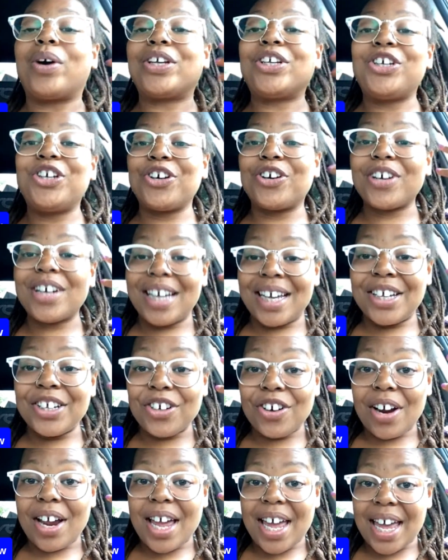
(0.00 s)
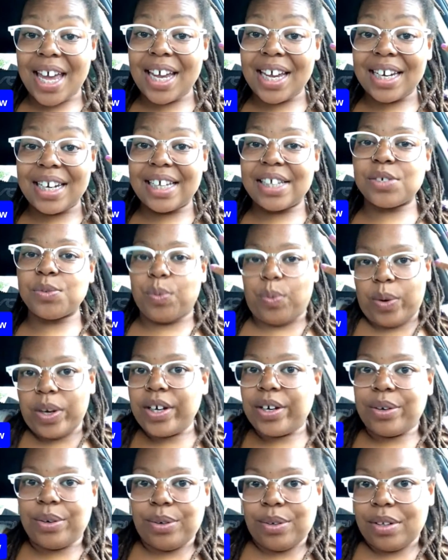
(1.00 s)
when you're in your head, it's
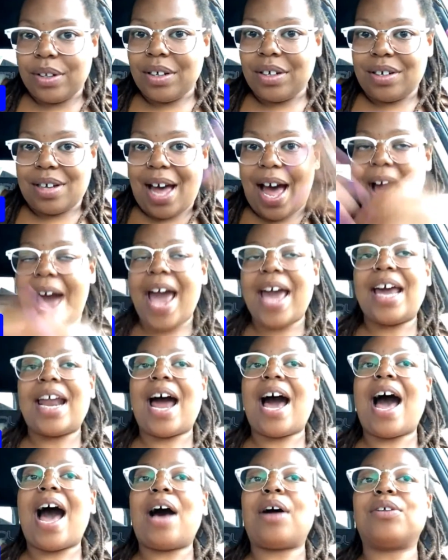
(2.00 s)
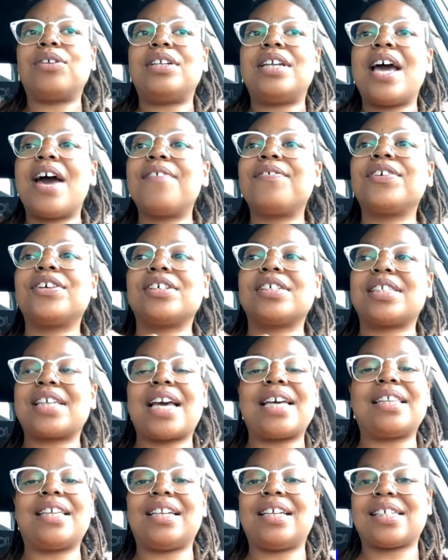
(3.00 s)
real. I never
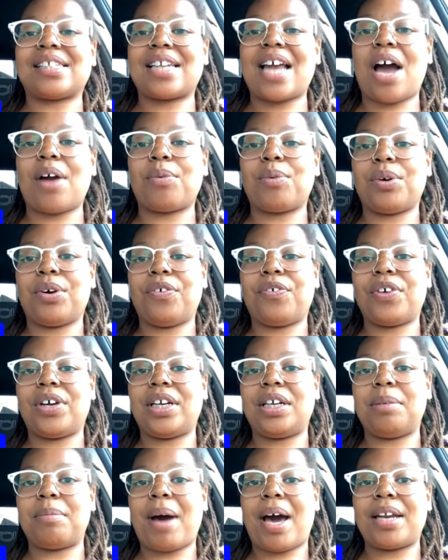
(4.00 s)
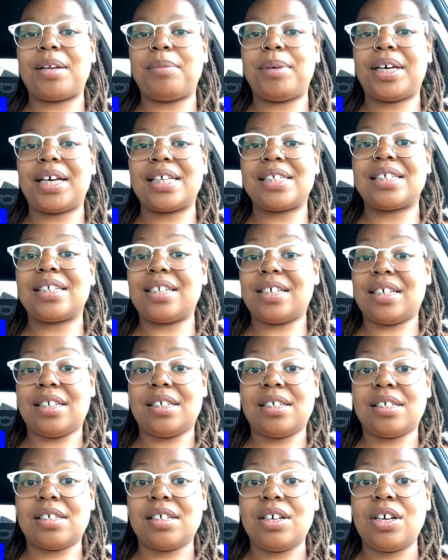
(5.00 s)
say that it's not real for anybody, because it
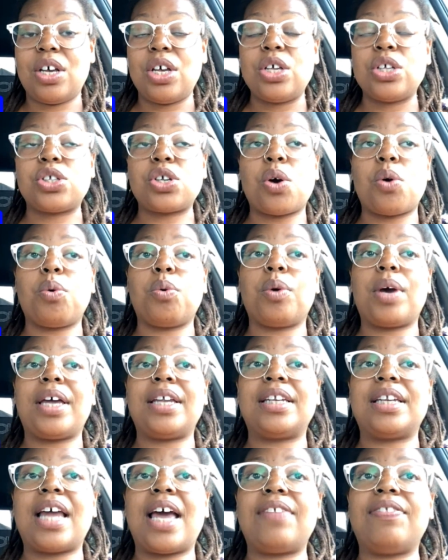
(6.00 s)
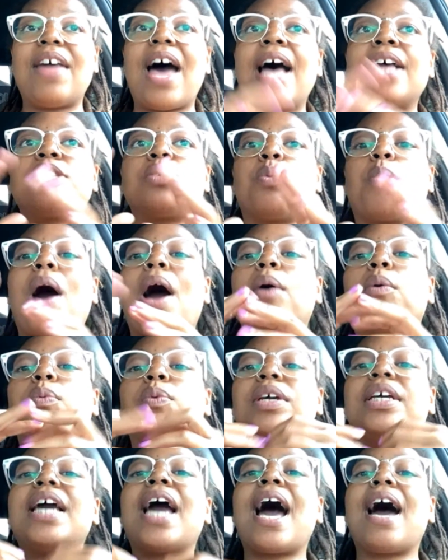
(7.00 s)
is. So and that's
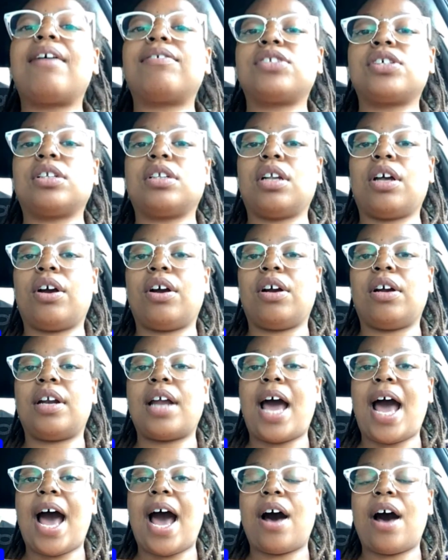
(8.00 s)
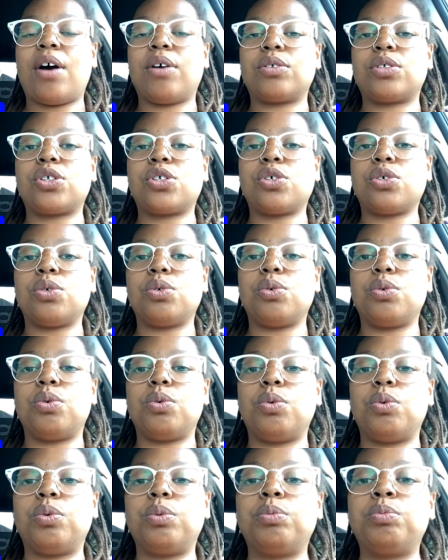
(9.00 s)
why we have to learn how
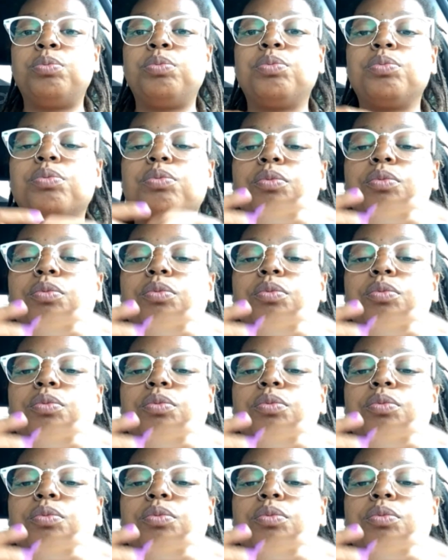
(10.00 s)
to